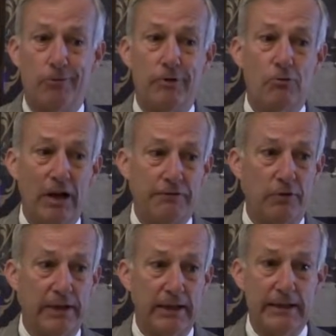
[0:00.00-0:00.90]

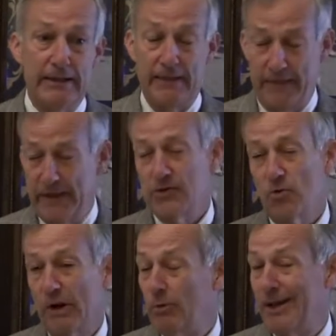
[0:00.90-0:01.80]
Regretfully, this
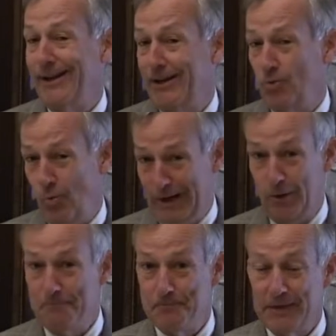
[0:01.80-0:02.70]
story will not end
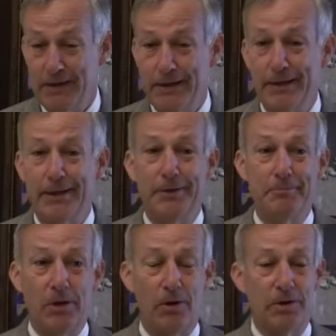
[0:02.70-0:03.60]
well
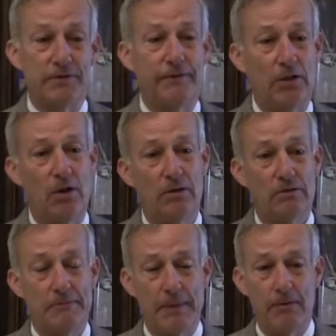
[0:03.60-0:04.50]
because
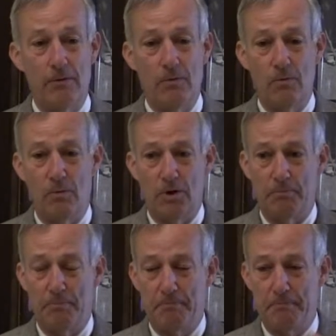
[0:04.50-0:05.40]
Fallon will
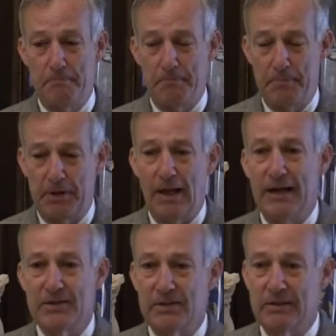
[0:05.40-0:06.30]
plot